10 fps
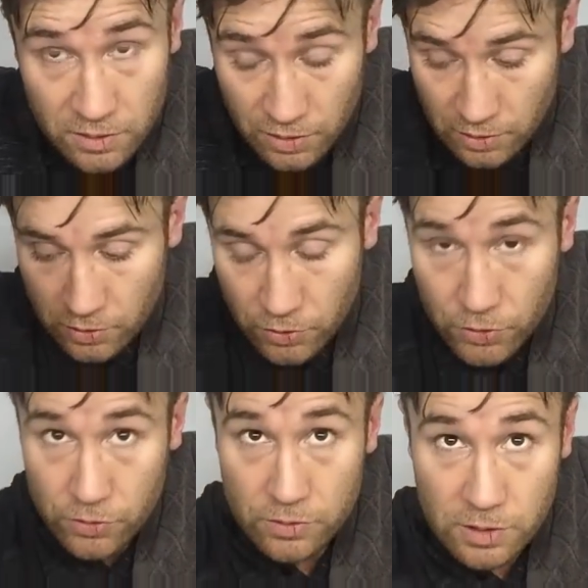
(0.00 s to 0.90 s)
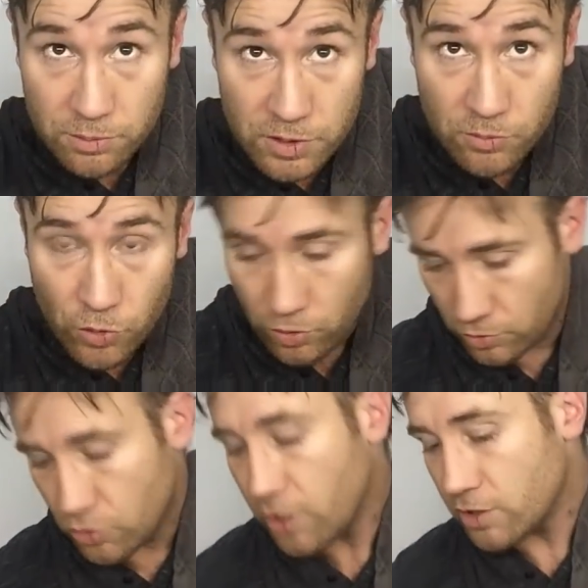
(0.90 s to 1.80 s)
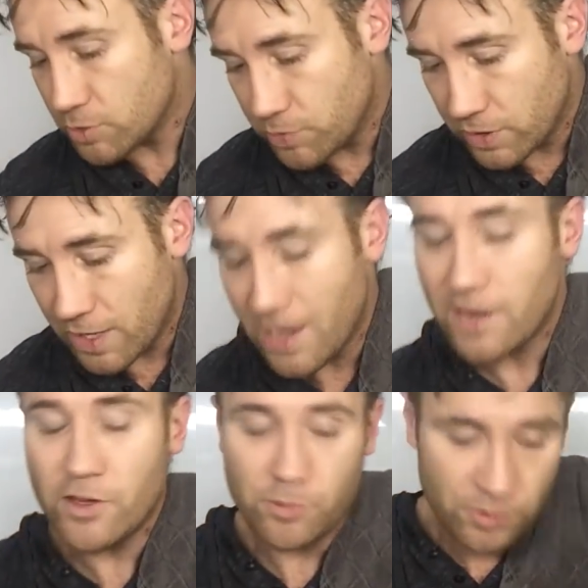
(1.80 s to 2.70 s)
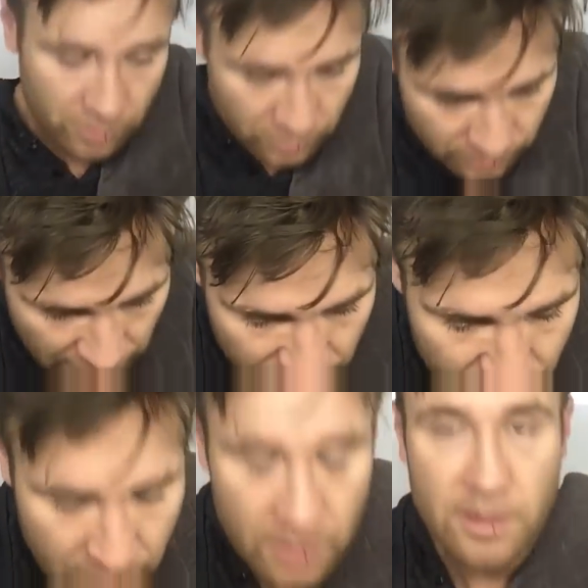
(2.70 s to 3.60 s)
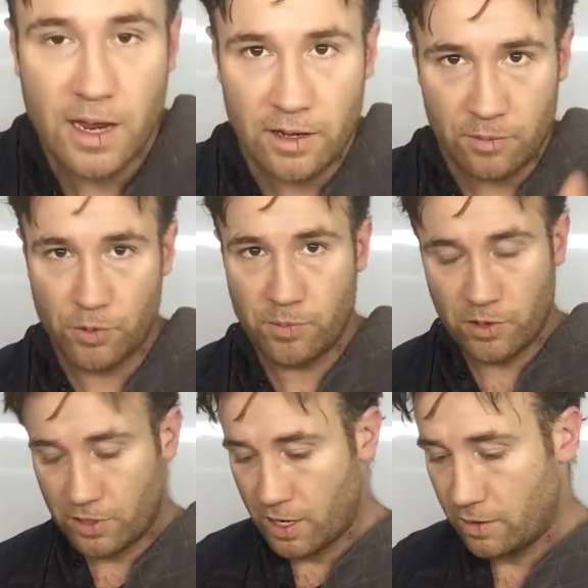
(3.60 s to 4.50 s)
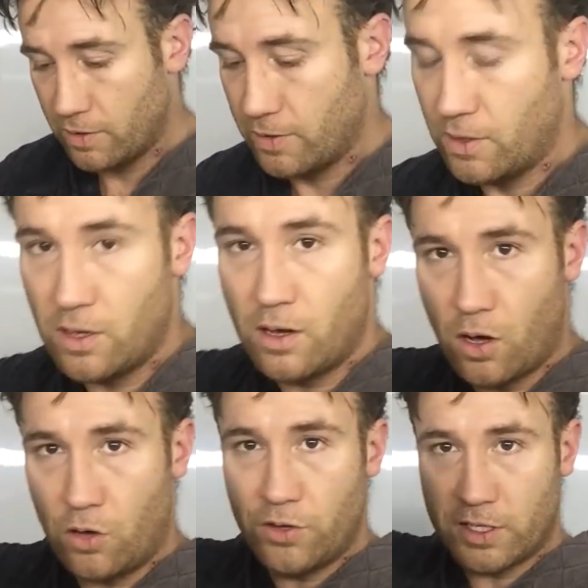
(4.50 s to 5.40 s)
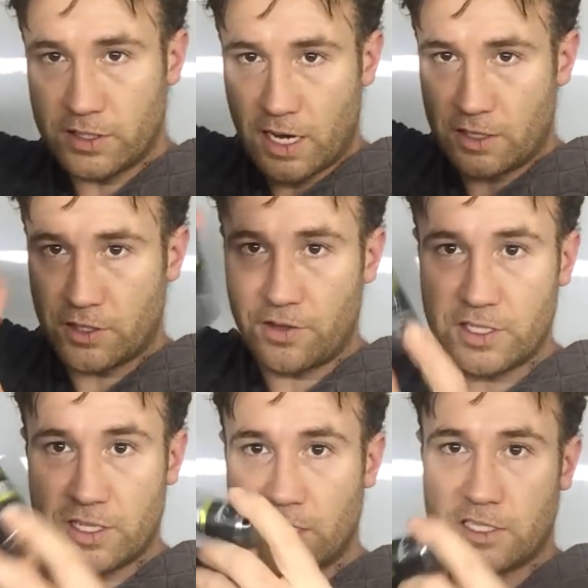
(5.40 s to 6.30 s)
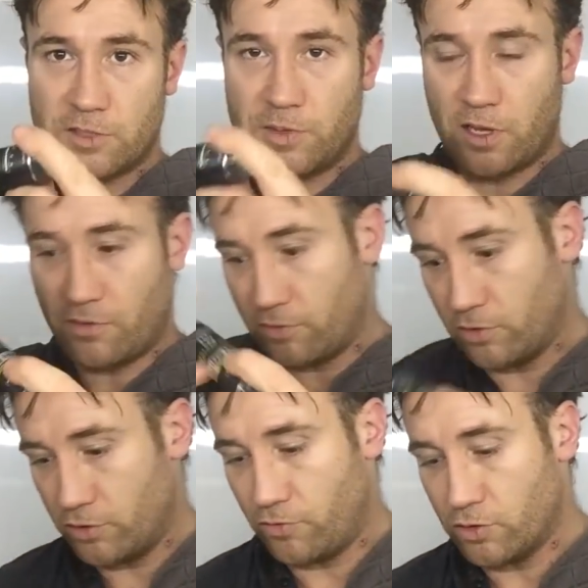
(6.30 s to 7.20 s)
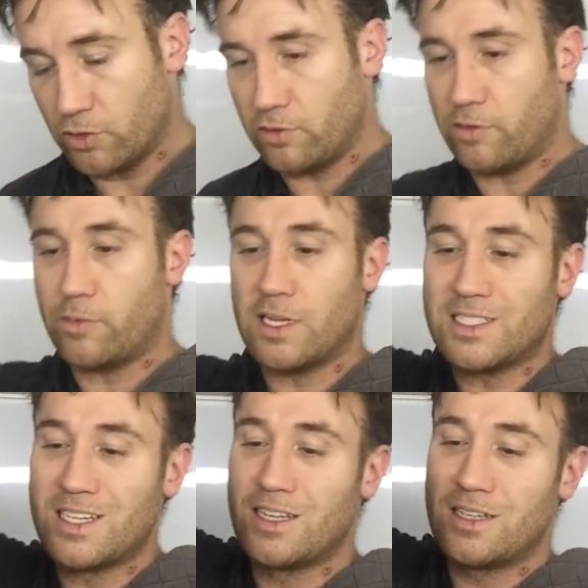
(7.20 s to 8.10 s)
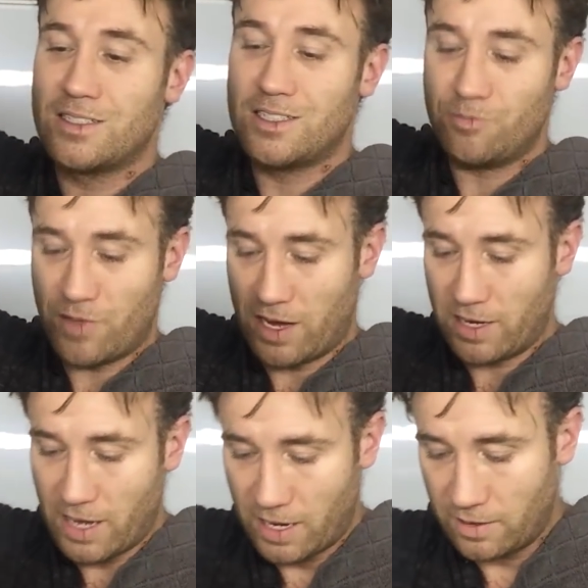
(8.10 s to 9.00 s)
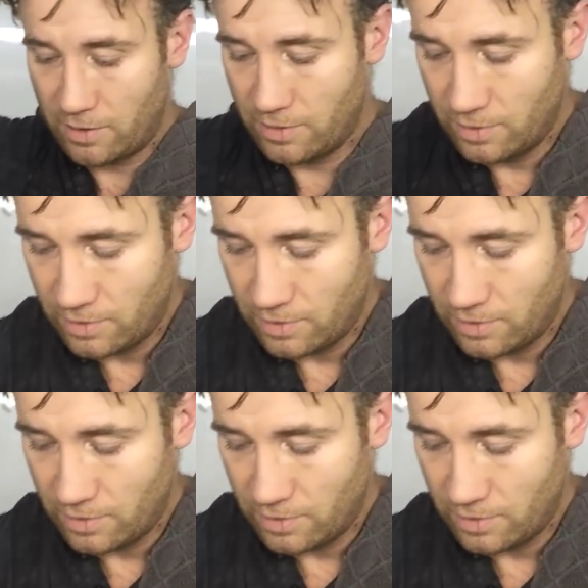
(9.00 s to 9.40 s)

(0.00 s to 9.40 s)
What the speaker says: the glue, dip some more, try not to spill out. Now you've got to put the mirror down, hold the container so this thing doesn't spill over and glue falls all over the place, dip that again,